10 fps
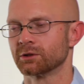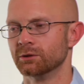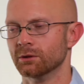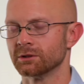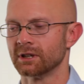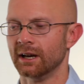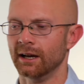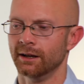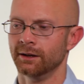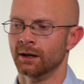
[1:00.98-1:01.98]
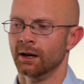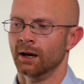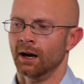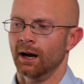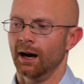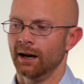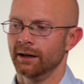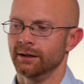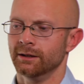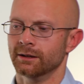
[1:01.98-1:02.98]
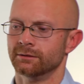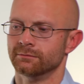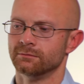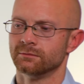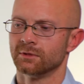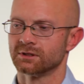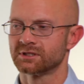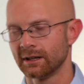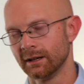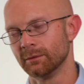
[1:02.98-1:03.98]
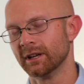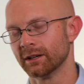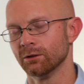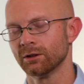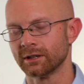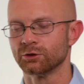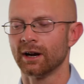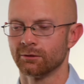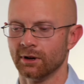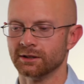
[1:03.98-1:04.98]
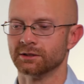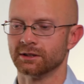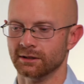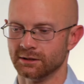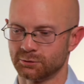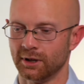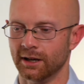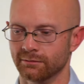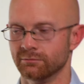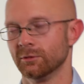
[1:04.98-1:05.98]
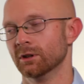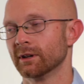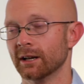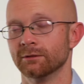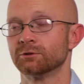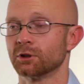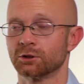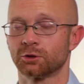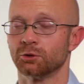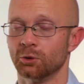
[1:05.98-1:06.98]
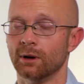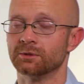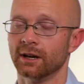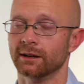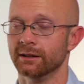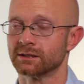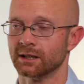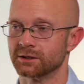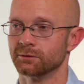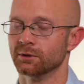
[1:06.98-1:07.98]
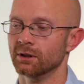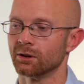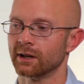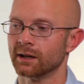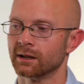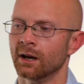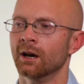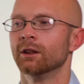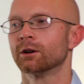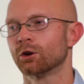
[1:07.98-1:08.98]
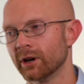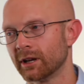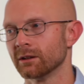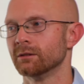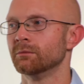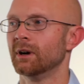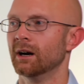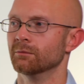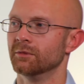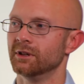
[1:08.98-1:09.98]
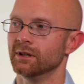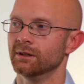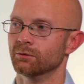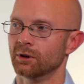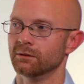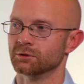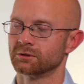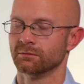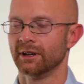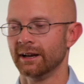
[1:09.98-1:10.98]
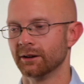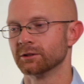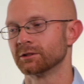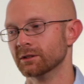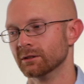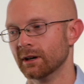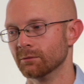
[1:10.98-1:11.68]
schools, and I began to look at Dragon Rises, and I kind of searched through the website extensively, looking at the curriculum, what was laid out as the